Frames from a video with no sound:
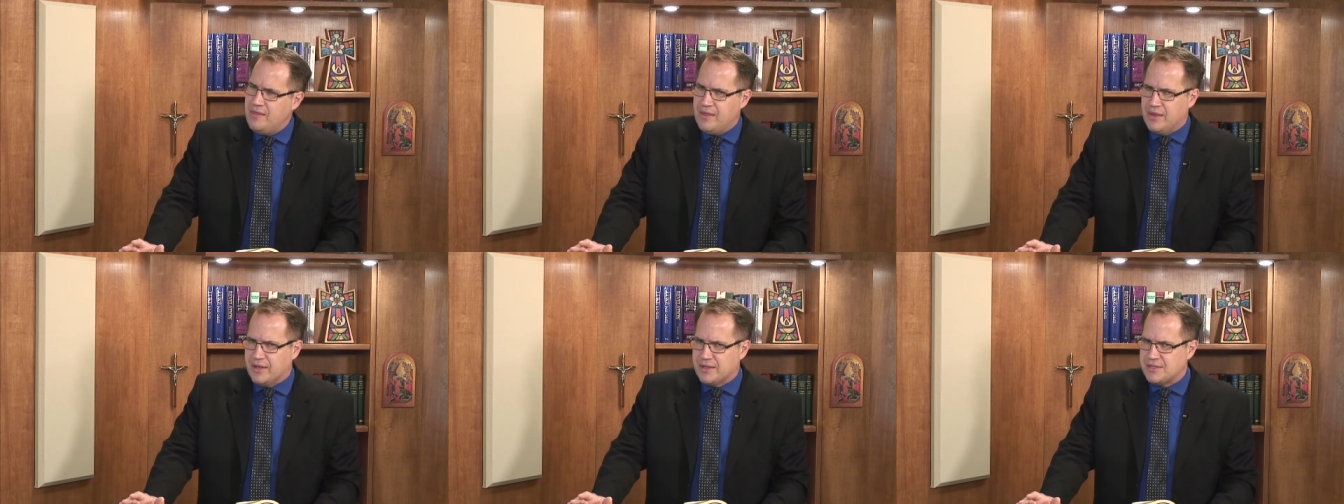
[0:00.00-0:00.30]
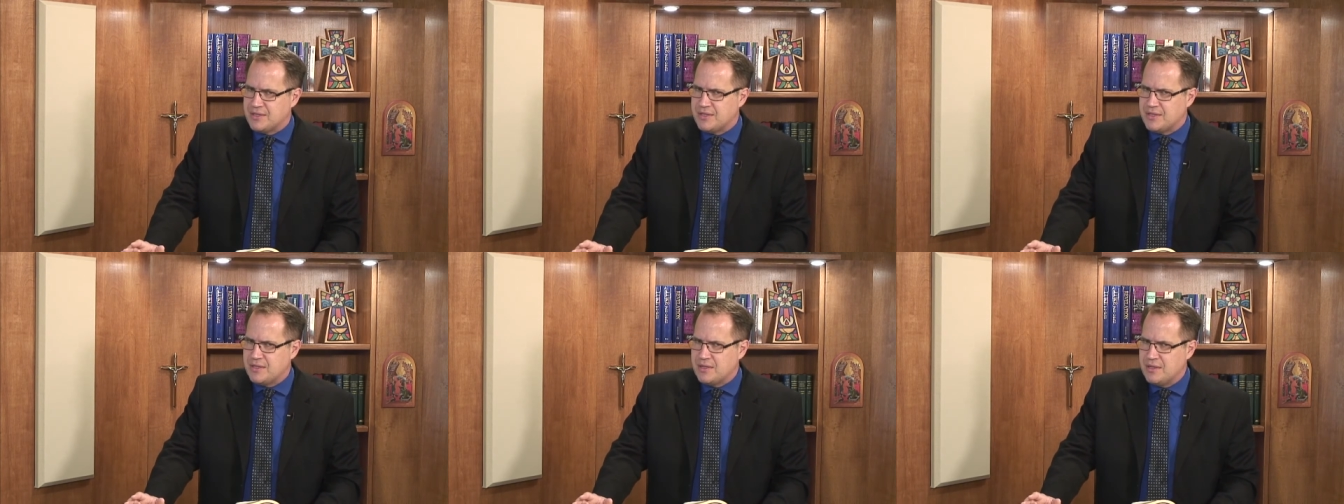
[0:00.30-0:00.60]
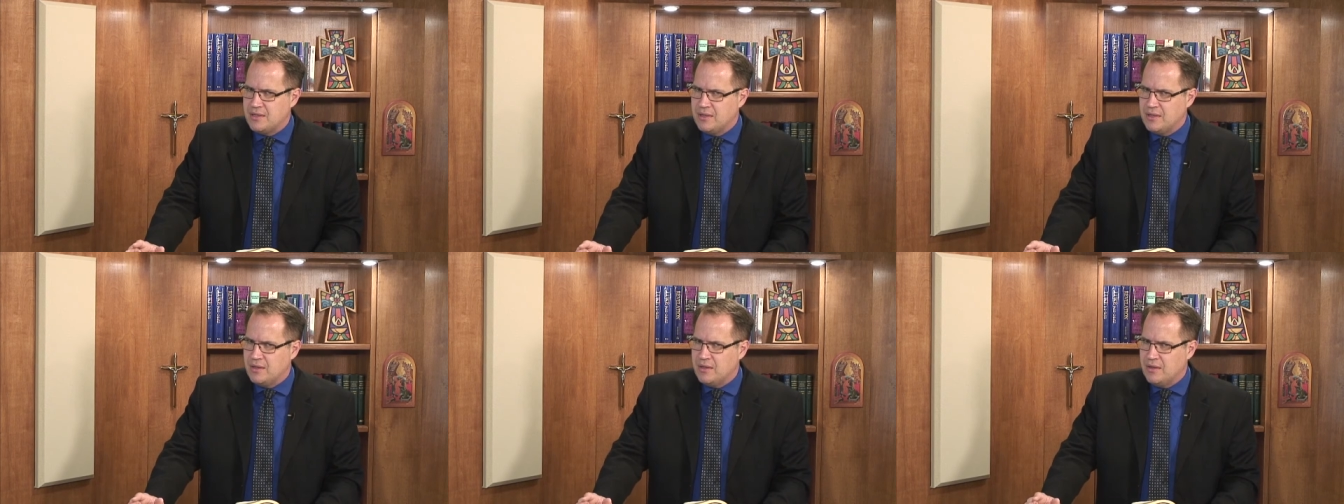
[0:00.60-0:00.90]
this,
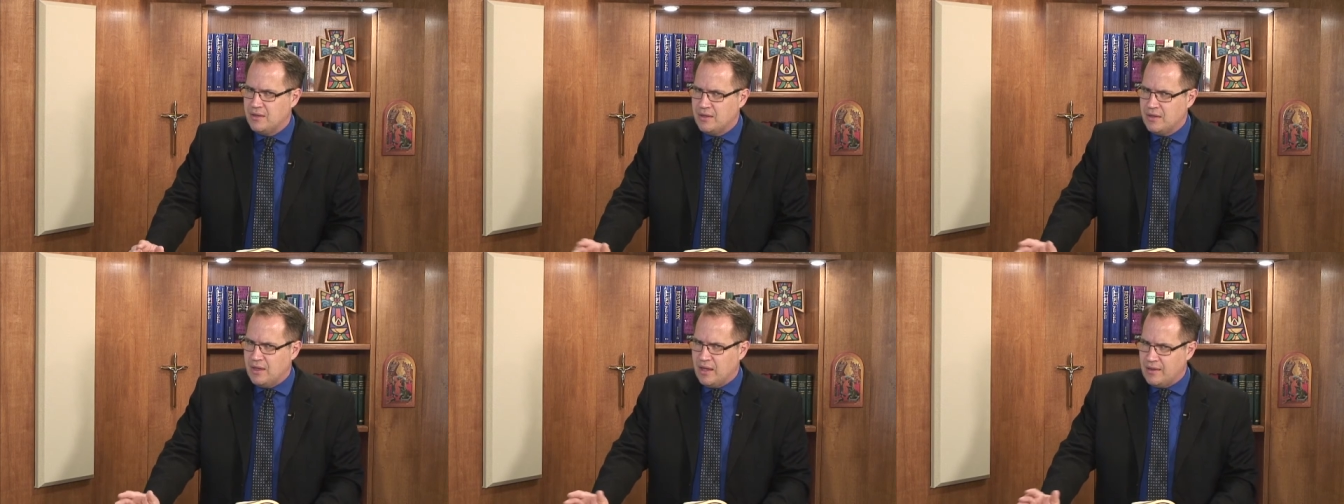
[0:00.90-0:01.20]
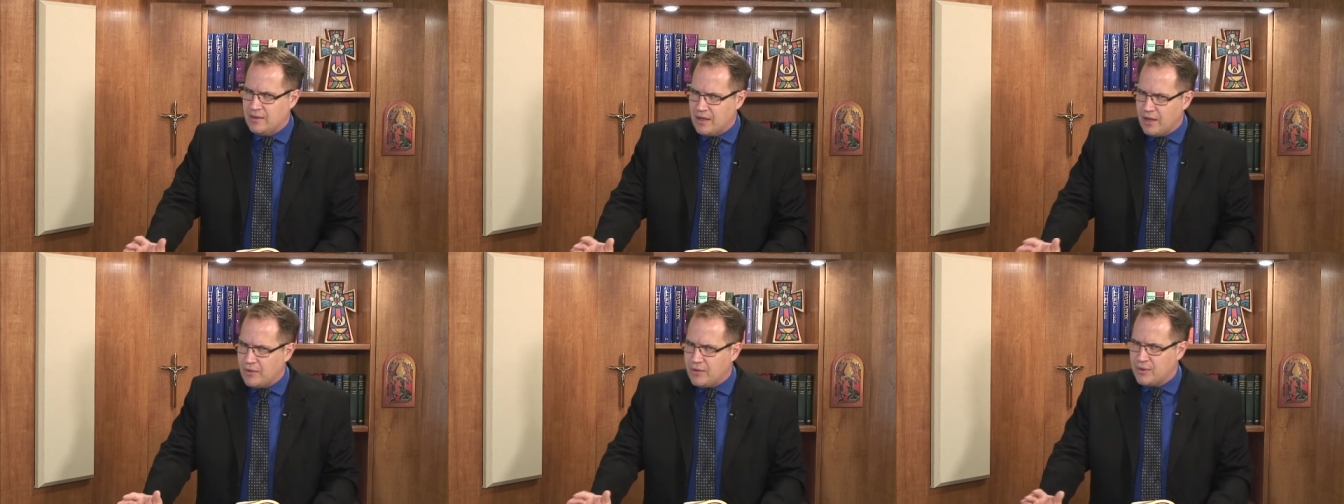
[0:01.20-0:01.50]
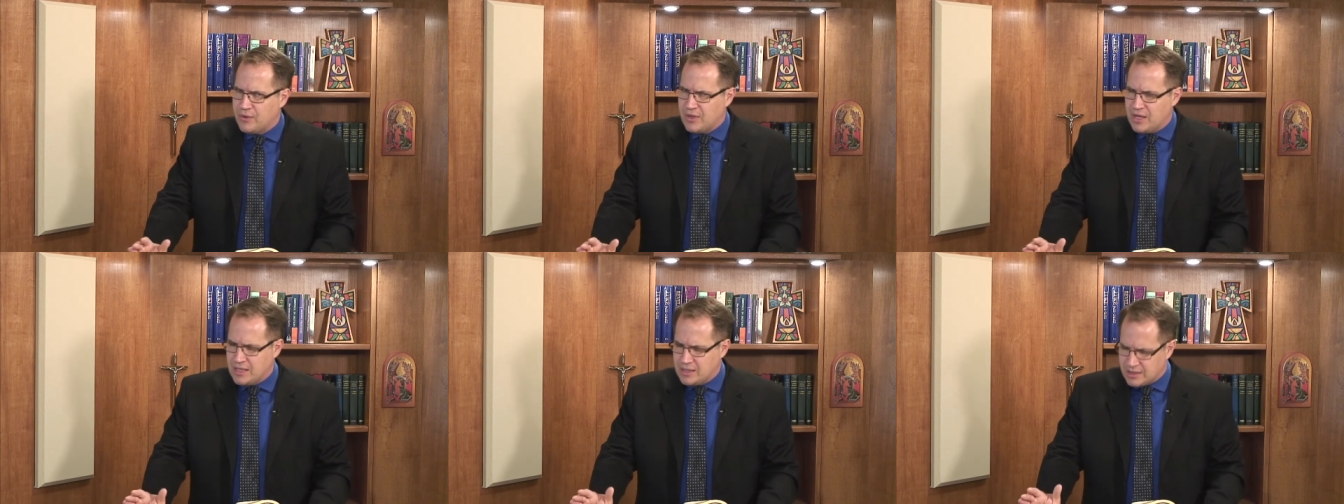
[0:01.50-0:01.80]
and the other
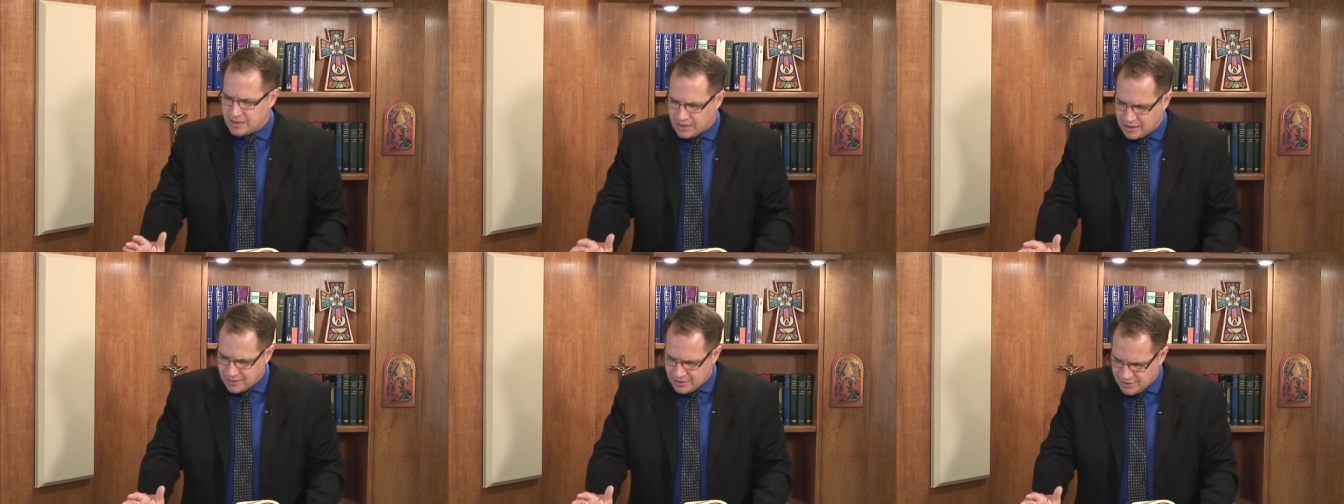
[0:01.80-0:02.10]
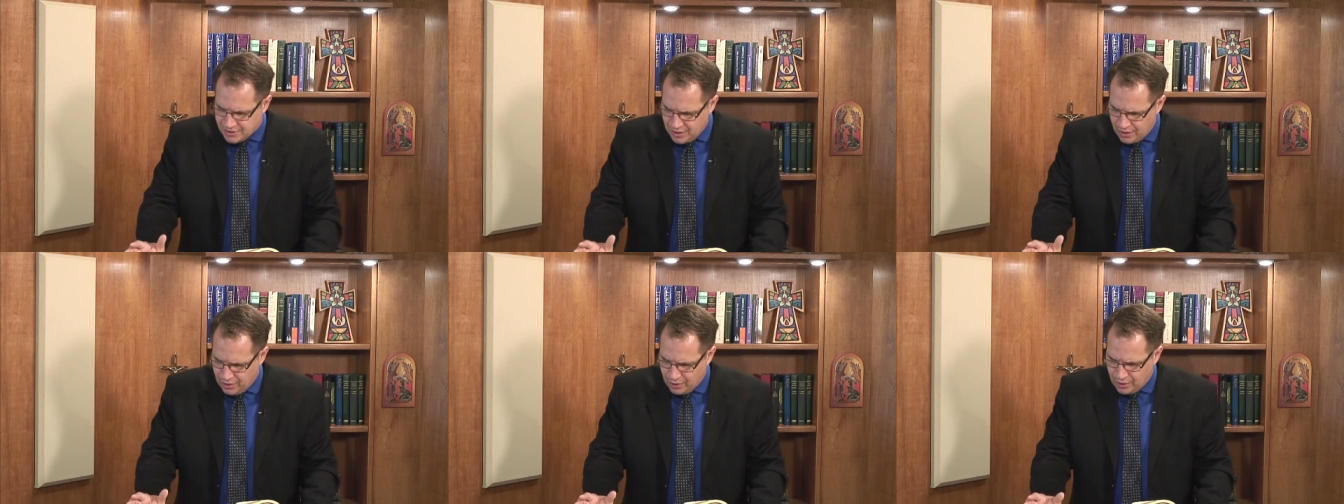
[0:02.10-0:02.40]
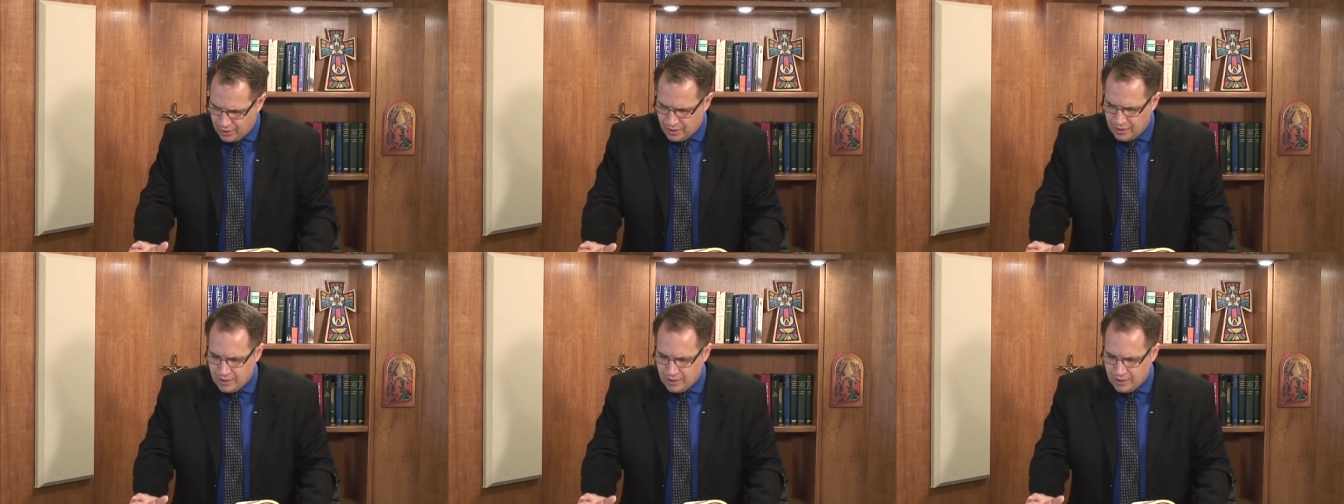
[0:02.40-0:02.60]
thing to consider